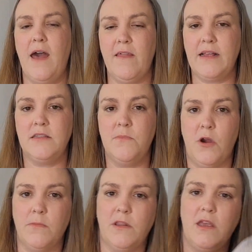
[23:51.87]
I like the
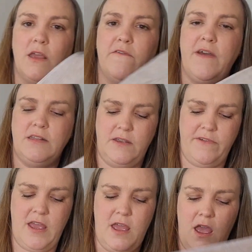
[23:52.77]
marbling effect of
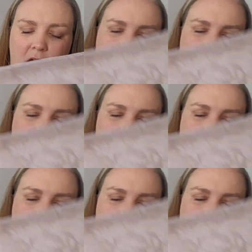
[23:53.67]
it.